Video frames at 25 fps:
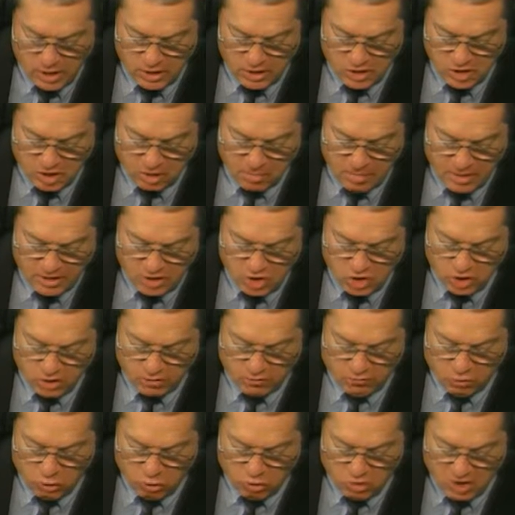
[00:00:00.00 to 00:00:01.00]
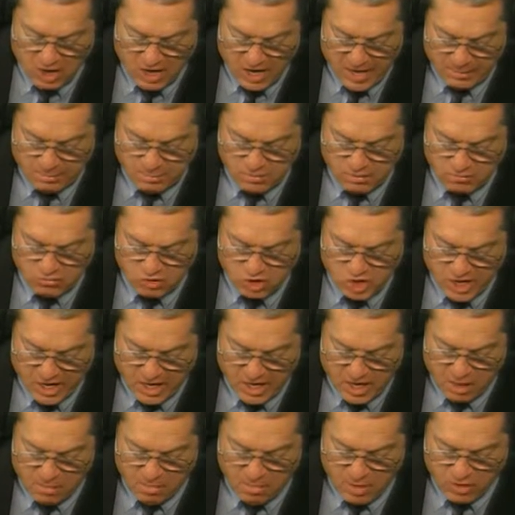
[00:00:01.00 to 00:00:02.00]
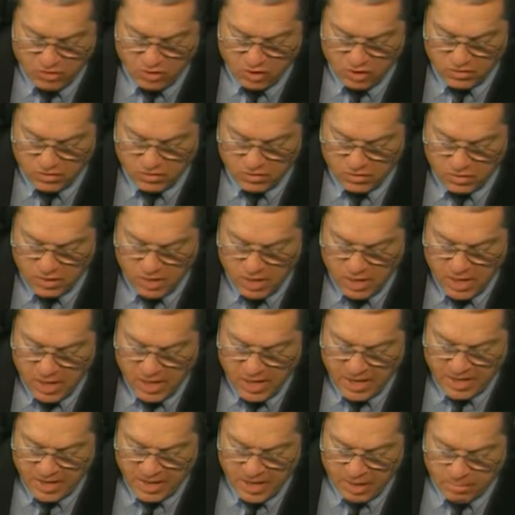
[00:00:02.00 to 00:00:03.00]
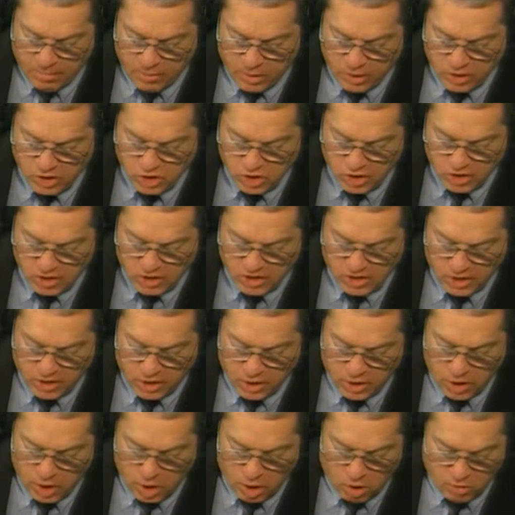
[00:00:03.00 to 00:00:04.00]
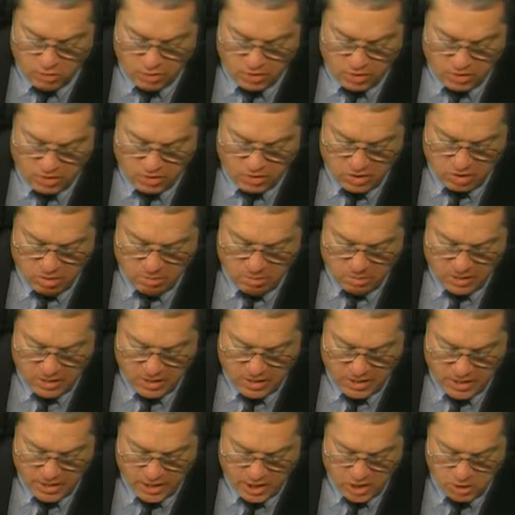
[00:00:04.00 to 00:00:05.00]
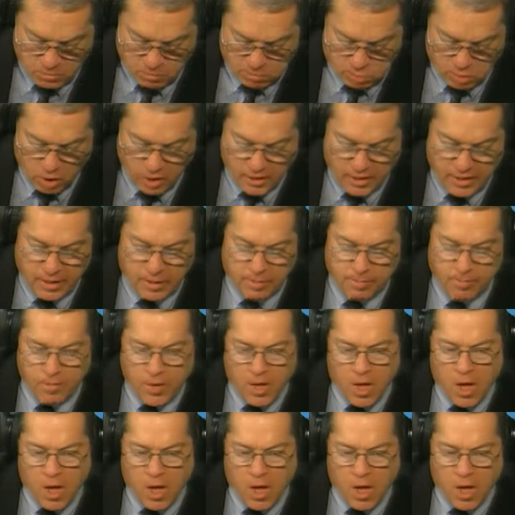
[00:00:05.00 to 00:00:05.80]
Should have mentioned a few types of checking methods and how merchants can know they're being exploited.